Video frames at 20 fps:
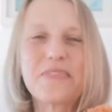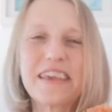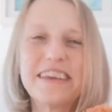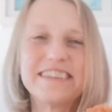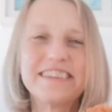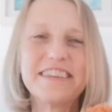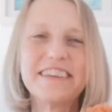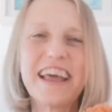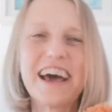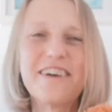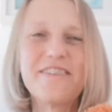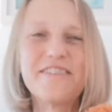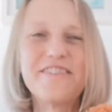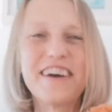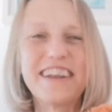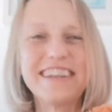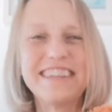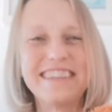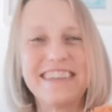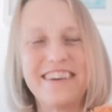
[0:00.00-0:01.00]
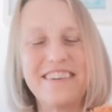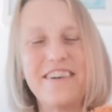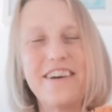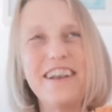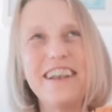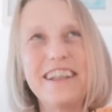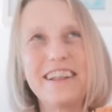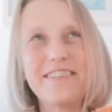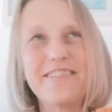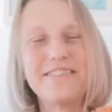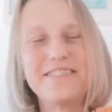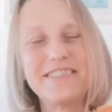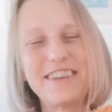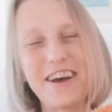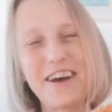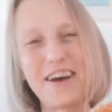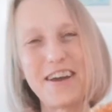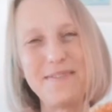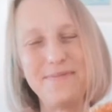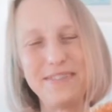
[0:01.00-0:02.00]
So now we've had a, a little
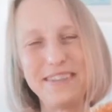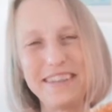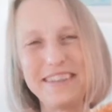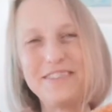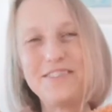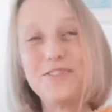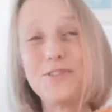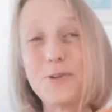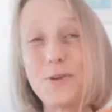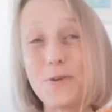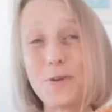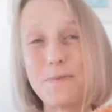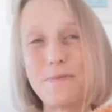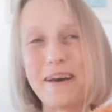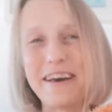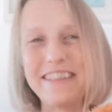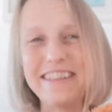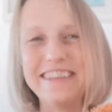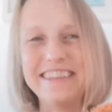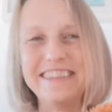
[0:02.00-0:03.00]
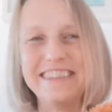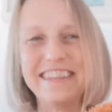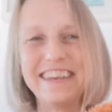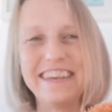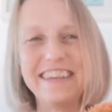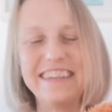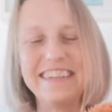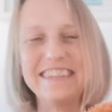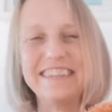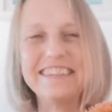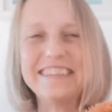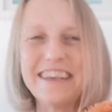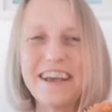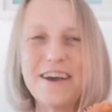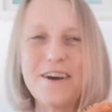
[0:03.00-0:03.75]
time to talk about these things.